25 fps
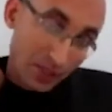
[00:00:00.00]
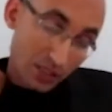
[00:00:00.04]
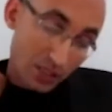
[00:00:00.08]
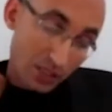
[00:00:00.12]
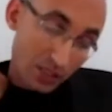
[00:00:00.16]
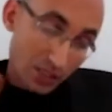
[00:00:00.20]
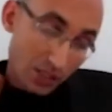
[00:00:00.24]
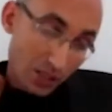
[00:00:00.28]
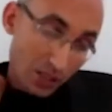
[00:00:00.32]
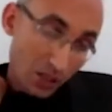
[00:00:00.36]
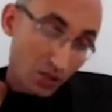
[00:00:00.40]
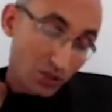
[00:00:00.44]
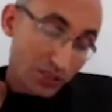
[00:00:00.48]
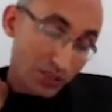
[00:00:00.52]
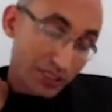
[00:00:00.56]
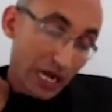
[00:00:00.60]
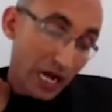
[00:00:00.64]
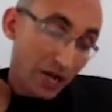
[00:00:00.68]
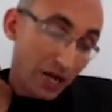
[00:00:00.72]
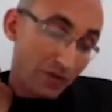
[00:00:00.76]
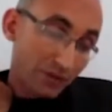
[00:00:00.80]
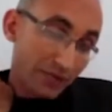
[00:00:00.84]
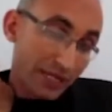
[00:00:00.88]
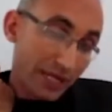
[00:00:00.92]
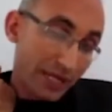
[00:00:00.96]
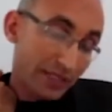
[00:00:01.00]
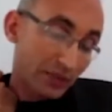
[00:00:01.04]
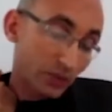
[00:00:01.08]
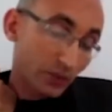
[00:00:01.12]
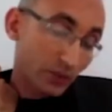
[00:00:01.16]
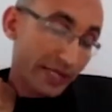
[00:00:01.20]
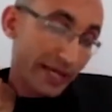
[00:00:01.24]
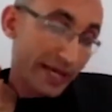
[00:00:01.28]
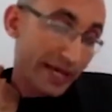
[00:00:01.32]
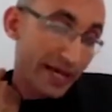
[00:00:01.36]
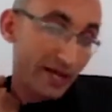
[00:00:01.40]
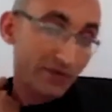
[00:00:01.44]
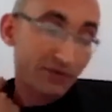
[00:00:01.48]
On the other hand,
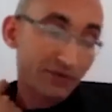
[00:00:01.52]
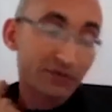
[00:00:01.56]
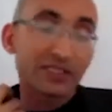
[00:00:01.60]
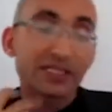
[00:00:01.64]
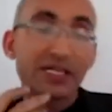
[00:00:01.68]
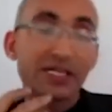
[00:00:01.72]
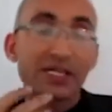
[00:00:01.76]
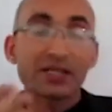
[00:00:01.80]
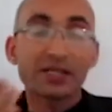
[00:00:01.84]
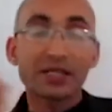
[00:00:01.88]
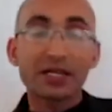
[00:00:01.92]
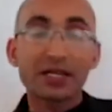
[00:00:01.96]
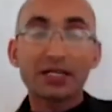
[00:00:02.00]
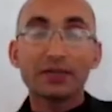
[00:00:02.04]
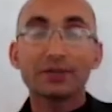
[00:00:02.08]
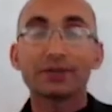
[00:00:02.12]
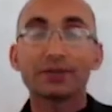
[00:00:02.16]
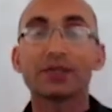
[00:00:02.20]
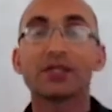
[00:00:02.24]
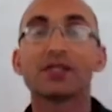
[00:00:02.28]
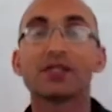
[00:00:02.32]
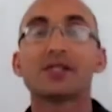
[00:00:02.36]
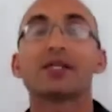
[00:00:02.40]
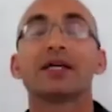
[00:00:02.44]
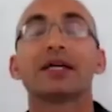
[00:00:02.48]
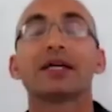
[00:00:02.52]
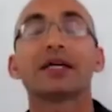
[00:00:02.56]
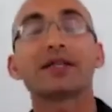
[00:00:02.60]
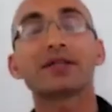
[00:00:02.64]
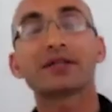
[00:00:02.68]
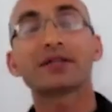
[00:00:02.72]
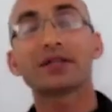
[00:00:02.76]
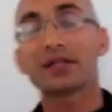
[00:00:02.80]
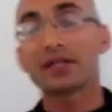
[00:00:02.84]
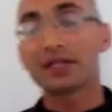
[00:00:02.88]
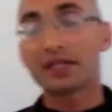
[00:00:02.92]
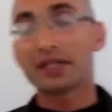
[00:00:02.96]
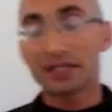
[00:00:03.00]
we have in
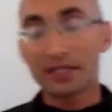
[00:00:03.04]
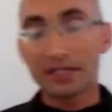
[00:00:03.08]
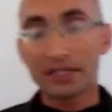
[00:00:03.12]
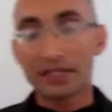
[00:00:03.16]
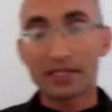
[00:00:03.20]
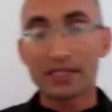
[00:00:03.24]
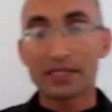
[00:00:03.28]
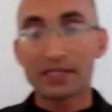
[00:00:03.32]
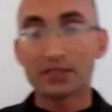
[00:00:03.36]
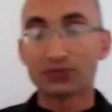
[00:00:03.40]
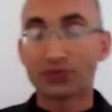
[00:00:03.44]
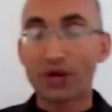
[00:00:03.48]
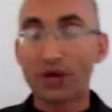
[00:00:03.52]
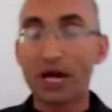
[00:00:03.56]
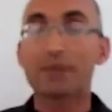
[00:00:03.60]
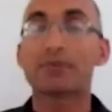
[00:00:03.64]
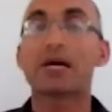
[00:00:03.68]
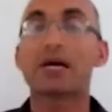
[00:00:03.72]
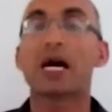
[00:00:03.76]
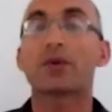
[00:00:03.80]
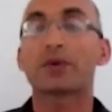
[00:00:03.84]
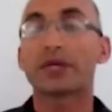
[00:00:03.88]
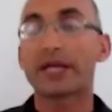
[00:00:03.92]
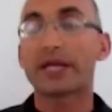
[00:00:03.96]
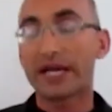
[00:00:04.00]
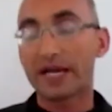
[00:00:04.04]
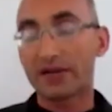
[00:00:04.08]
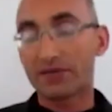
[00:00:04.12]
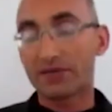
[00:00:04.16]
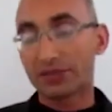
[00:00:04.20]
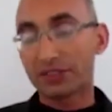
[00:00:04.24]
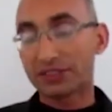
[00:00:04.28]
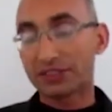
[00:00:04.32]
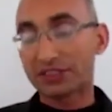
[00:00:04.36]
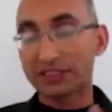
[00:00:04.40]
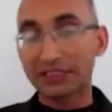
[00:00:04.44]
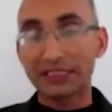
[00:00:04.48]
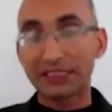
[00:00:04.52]
the drama, we have
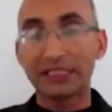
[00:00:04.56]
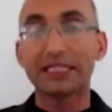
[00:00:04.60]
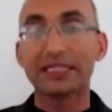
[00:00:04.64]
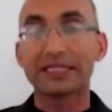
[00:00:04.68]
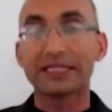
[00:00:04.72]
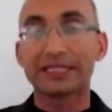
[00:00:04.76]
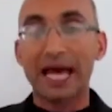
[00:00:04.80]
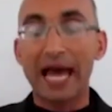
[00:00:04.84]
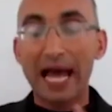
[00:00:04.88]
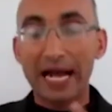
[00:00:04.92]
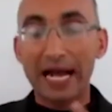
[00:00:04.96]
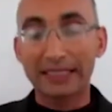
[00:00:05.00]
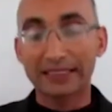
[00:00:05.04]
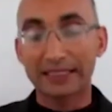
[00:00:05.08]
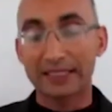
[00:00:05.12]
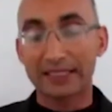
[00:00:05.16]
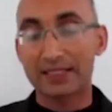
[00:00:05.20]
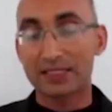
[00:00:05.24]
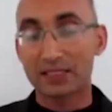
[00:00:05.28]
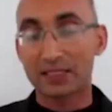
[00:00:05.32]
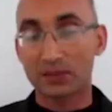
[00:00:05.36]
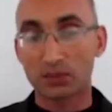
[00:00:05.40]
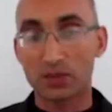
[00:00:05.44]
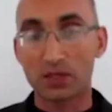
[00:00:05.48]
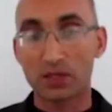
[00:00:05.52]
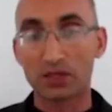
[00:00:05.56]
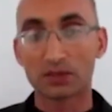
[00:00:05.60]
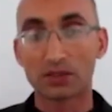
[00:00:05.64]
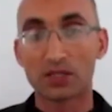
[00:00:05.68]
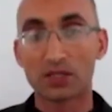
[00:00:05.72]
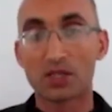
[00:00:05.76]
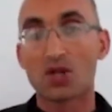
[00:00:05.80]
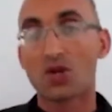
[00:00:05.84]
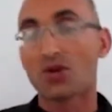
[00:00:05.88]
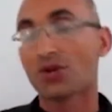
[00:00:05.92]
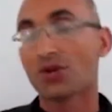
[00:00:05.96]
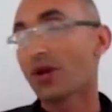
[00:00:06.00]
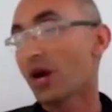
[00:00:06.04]
the scene, the act, and so on.
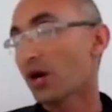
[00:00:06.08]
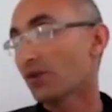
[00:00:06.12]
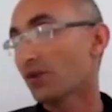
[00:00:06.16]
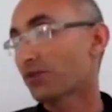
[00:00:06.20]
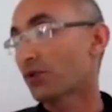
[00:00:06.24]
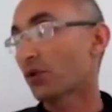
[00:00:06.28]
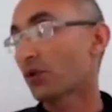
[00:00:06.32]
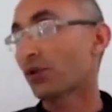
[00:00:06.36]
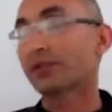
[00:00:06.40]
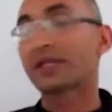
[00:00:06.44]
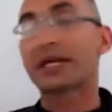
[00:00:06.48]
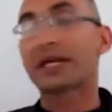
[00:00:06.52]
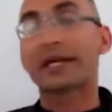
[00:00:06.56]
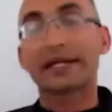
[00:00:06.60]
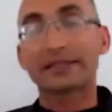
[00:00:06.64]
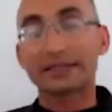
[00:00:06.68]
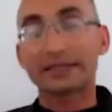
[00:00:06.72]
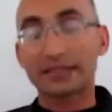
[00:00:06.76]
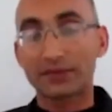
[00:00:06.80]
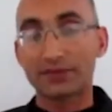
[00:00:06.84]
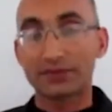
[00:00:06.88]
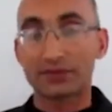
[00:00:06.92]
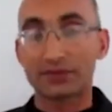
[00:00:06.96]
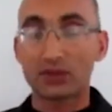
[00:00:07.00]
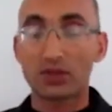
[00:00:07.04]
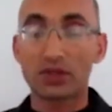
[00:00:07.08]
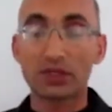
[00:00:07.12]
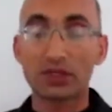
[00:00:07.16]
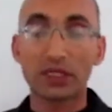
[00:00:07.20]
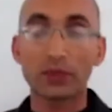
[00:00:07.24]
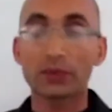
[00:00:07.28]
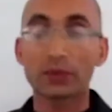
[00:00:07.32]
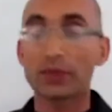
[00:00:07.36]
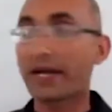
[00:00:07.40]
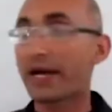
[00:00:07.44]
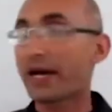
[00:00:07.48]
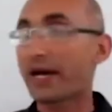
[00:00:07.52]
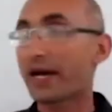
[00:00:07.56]
Now for narratives,
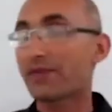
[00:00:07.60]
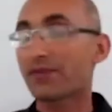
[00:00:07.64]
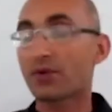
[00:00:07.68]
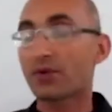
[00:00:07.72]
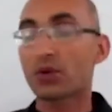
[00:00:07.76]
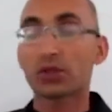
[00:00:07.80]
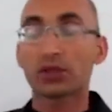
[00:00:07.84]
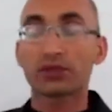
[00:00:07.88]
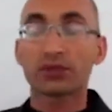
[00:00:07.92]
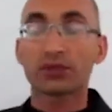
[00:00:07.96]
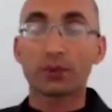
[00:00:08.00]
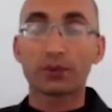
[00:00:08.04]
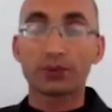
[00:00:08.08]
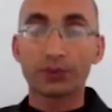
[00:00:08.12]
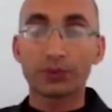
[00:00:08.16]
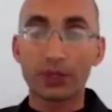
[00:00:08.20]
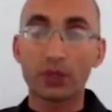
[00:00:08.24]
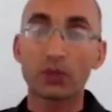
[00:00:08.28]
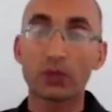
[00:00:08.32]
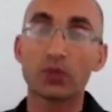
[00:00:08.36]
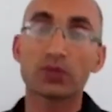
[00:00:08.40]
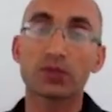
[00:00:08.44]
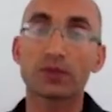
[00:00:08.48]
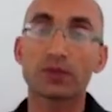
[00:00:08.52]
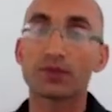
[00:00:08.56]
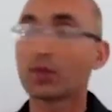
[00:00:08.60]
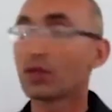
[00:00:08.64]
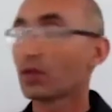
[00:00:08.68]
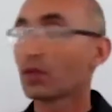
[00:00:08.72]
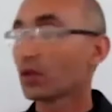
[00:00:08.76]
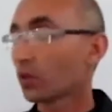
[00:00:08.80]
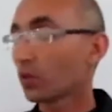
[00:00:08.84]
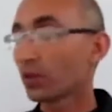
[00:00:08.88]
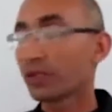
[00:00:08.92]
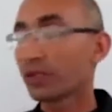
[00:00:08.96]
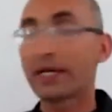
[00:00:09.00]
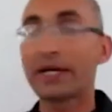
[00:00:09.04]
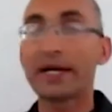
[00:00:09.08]
we have, or for prose,
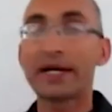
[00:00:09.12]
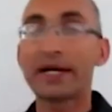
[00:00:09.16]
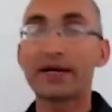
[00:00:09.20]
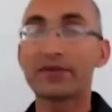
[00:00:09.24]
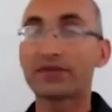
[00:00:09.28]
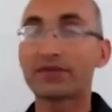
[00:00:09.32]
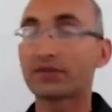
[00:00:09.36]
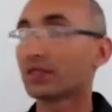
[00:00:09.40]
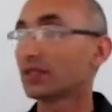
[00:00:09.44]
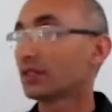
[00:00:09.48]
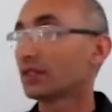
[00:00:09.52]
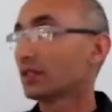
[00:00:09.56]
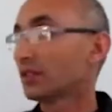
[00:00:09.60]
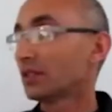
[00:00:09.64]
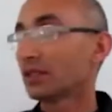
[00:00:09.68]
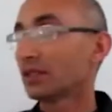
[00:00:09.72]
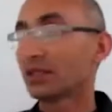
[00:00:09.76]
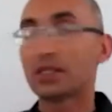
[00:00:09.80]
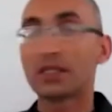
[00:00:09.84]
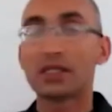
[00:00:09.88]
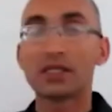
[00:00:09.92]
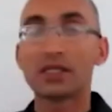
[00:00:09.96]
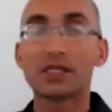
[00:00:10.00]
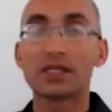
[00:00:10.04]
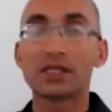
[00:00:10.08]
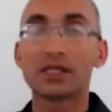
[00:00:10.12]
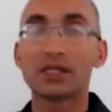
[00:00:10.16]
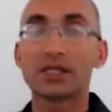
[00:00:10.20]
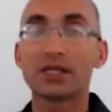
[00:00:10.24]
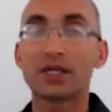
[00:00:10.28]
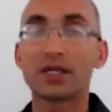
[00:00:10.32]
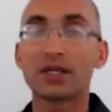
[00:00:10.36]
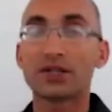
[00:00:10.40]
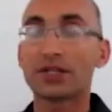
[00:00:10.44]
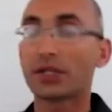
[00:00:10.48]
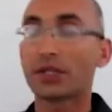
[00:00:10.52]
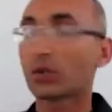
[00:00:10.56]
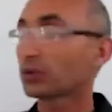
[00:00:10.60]
we have
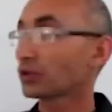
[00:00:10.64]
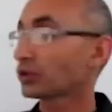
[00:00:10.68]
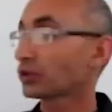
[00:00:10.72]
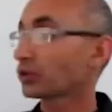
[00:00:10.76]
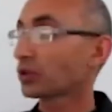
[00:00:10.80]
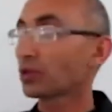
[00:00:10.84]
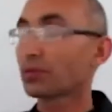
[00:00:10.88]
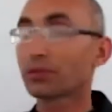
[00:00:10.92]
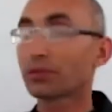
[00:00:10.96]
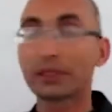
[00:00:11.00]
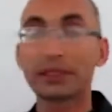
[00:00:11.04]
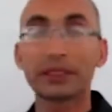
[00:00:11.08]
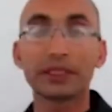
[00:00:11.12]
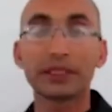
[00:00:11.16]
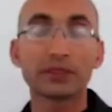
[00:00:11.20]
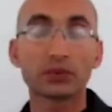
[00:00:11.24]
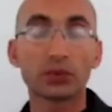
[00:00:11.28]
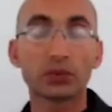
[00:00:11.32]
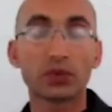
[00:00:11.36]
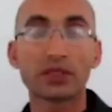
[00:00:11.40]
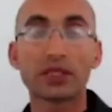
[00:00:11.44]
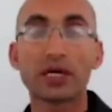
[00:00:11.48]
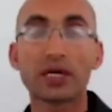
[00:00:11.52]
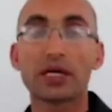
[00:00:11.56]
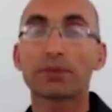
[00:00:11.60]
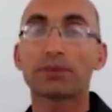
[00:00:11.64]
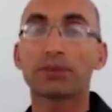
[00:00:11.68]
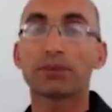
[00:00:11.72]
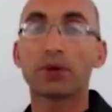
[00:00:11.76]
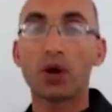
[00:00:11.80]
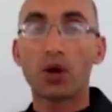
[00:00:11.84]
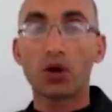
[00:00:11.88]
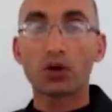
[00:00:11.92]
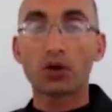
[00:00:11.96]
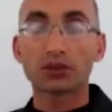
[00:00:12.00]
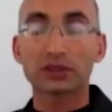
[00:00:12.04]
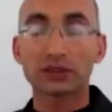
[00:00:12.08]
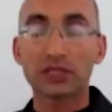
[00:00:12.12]
those stories with their
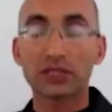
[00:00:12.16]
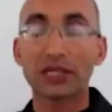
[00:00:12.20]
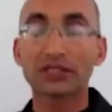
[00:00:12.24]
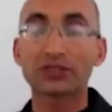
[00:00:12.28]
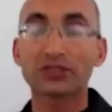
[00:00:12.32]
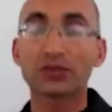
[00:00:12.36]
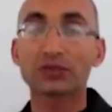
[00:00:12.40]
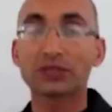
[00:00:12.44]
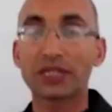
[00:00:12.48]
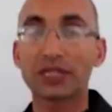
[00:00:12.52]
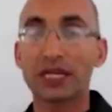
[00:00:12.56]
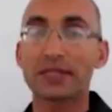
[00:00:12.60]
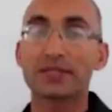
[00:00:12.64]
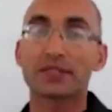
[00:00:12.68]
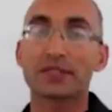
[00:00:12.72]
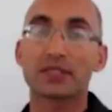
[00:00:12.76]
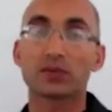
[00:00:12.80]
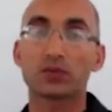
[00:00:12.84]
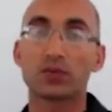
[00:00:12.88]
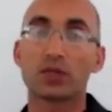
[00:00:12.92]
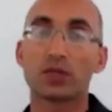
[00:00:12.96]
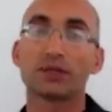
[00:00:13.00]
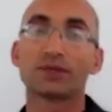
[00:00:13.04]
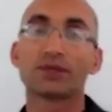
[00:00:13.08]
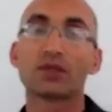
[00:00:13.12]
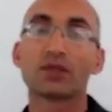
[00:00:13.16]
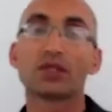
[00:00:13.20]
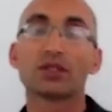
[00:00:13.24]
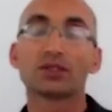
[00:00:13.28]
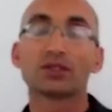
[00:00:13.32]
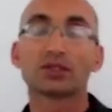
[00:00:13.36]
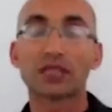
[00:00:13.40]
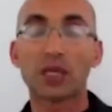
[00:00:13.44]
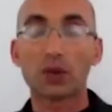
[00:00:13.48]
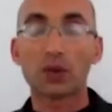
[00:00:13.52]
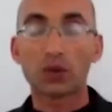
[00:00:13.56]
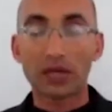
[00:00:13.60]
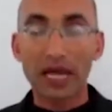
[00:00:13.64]
plots, characters, and so on.
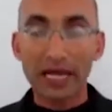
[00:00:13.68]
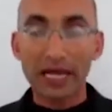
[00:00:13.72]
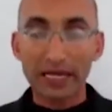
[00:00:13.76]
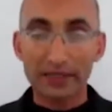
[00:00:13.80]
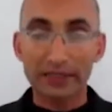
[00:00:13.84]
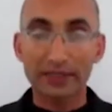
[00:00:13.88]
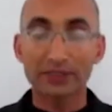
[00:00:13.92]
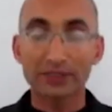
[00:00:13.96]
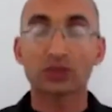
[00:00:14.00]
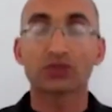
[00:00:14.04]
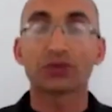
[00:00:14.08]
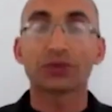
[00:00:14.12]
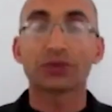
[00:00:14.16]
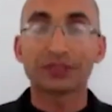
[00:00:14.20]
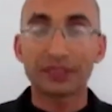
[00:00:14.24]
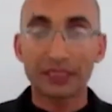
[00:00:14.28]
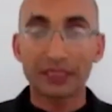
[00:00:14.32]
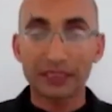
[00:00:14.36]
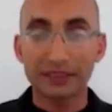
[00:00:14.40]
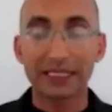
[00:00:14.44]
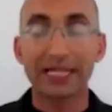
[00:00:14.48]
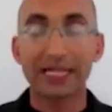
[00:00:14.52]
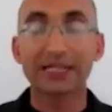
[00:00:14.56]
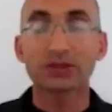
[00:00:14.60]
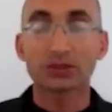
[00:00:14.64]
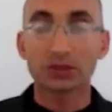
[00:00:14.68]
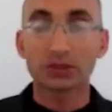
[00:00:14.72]
So like this, critics and